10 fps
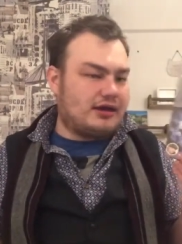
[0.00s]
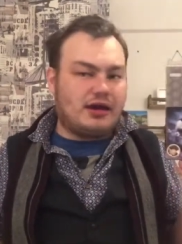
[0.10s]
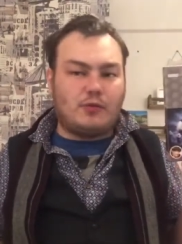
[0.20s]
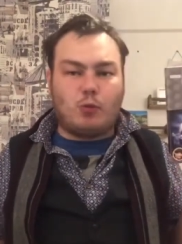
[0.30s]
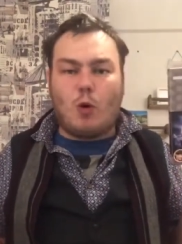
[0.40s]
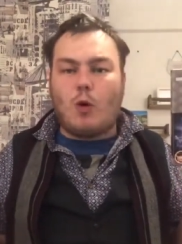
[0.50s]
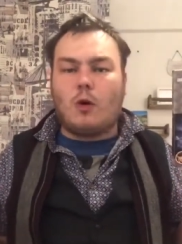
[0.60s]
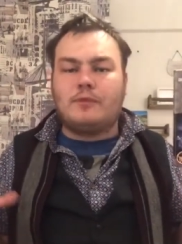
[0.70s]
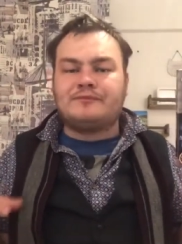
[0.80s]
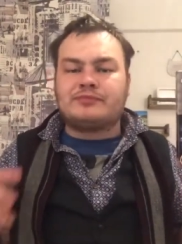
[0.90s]

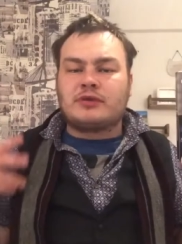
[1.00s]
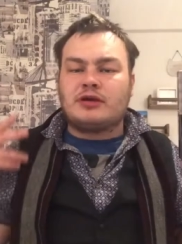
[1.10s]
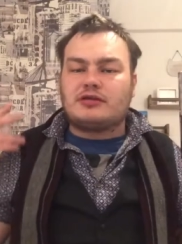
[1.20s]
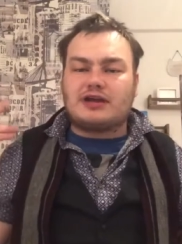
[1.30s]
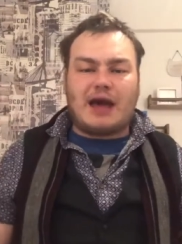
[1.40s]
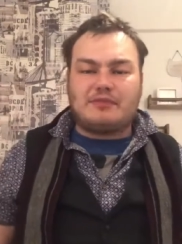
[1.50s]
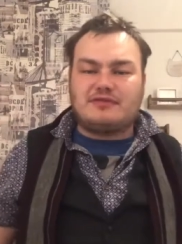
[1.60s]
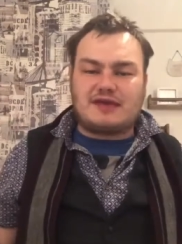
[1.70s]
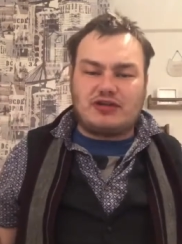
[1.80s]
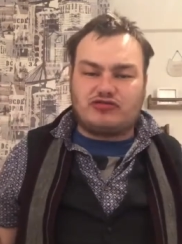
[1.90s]
war that happened
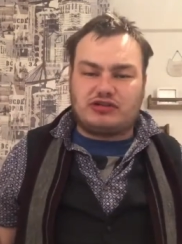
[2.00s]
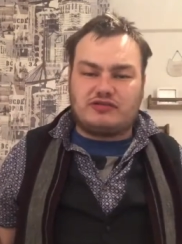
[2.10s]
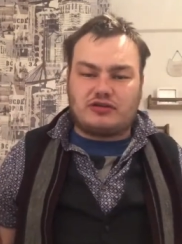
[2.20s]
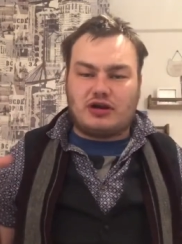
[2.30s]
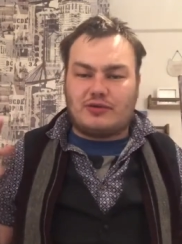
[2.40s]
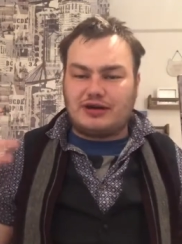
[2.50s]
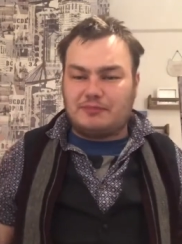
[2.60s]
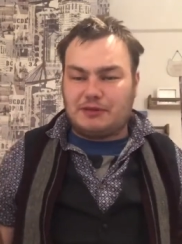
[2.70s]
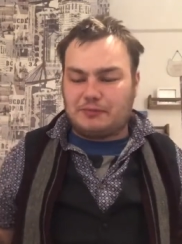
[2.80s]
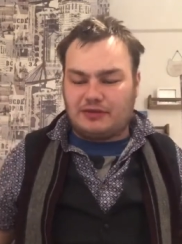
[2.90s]
centuries ago, and the
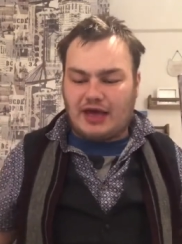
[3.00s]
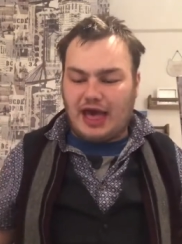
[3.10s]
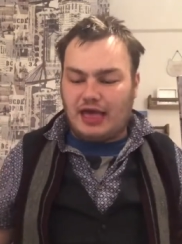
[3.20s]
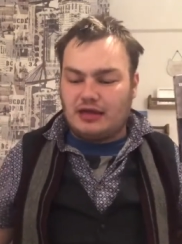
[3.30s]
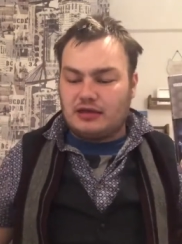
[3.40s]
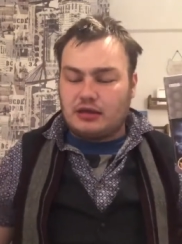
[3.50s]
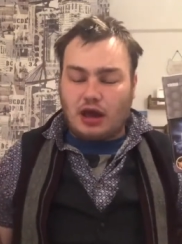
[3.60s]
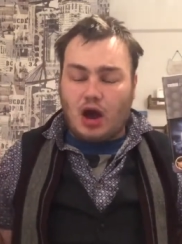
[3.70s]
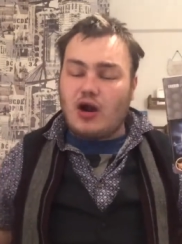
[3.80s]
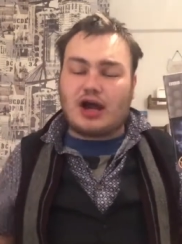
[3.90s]
people there
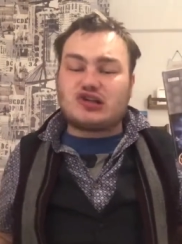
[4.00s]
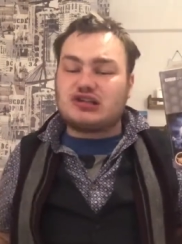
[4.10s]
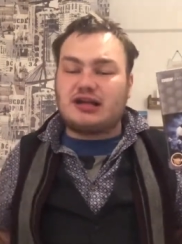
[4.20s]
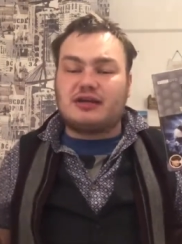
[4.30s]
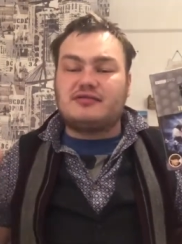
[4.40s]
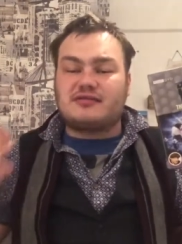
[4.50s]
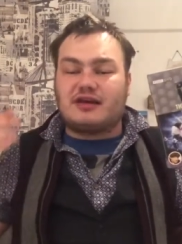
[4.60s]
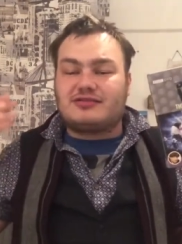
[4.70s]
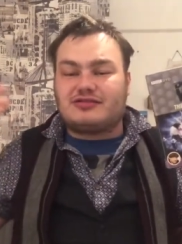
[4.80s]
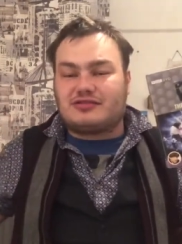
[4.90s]
are actually nice.
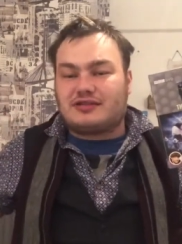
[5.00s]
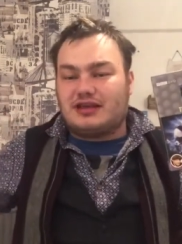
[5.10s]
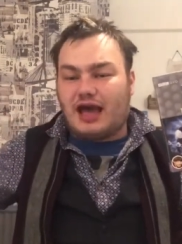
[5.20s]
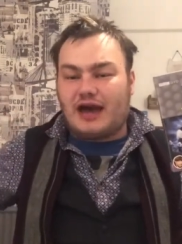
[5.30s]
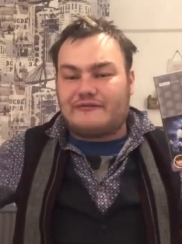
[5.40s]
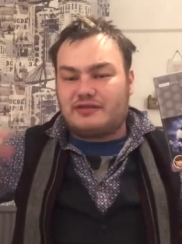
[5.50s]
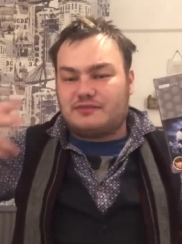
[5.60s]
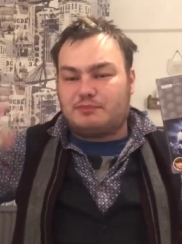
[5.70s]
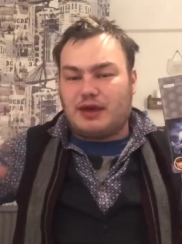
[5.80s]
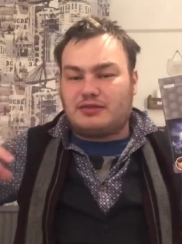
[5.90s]
It's just they have this
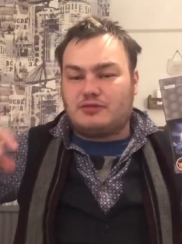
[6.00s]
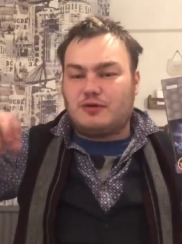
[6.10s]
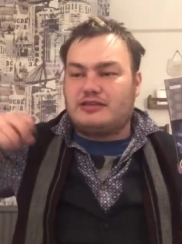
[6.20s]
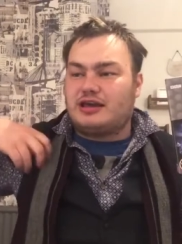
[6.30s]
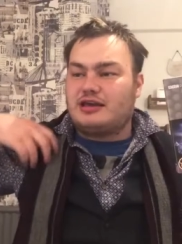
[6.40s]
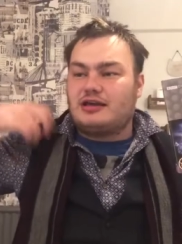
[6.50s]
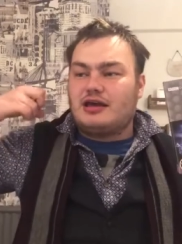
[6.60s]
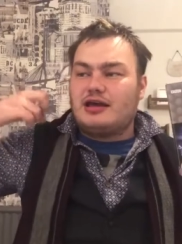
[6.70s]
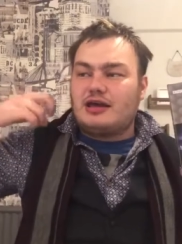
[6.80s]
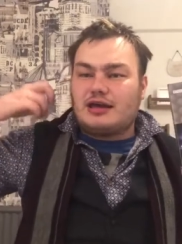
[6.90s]
bit where they
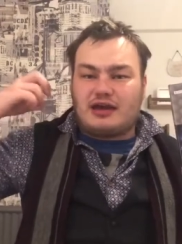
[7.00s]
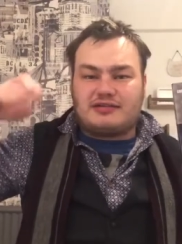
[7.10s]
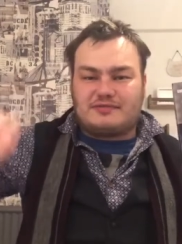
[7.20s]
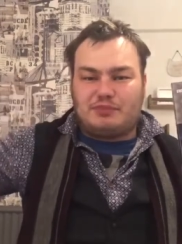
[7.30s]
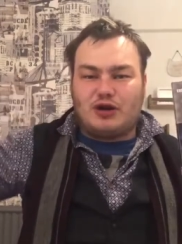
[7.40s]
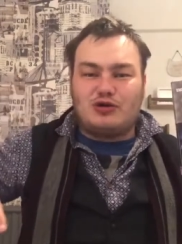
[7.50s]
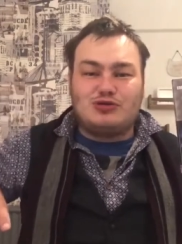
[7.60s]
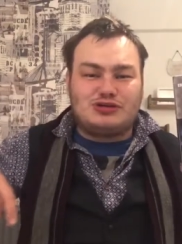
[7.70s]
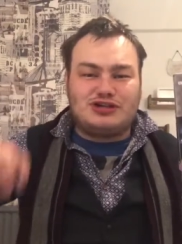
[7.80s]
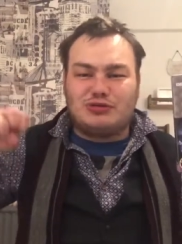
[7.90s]

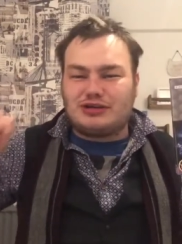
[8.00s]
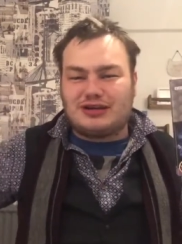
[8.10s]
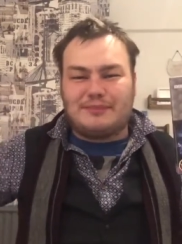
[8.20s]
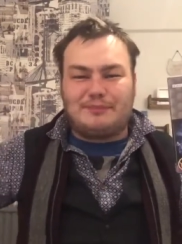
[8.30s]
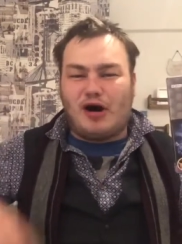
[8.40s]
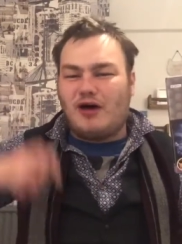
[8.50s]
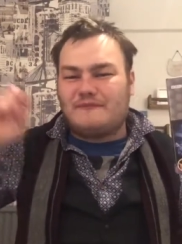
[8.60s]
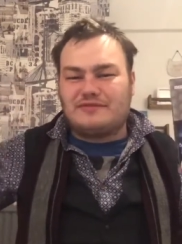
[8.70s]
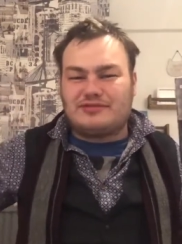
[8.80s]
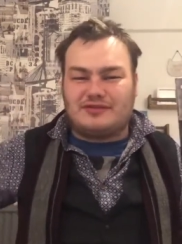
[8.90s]
explode nuclear
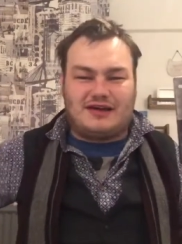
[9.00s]
bombs